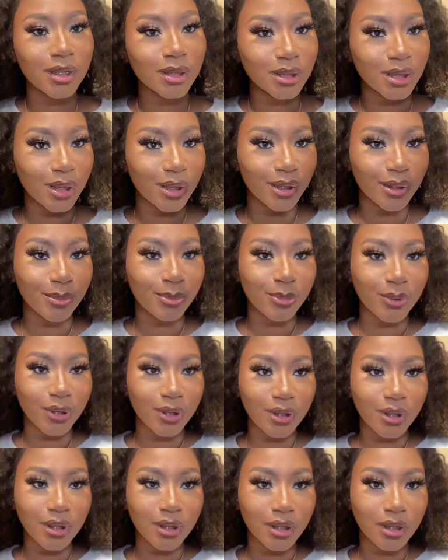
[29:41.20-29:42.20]
Take your
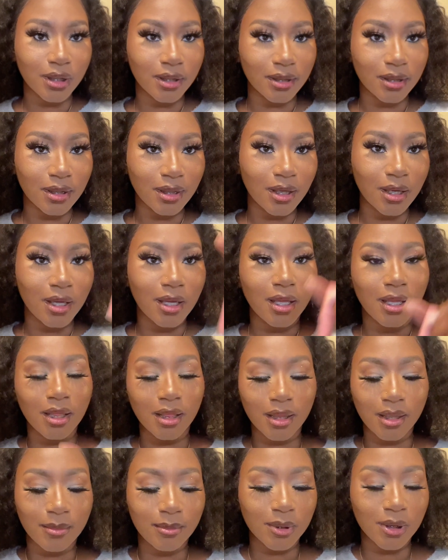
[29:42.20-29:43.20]
pink
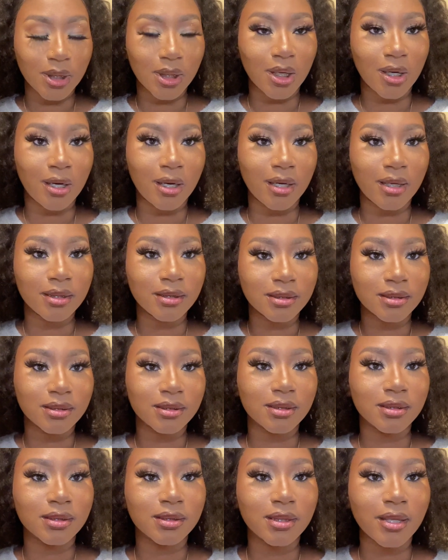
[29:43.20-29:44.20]
lip
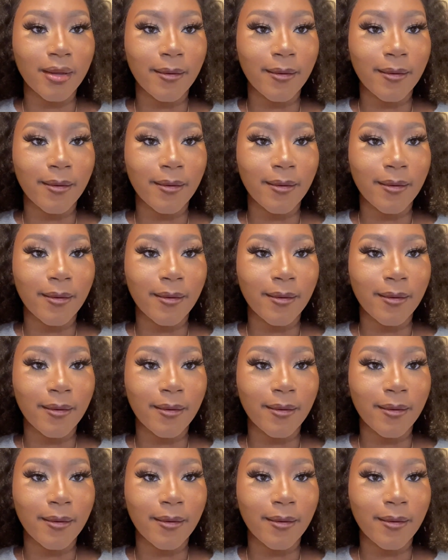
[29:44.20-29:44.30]
gloss,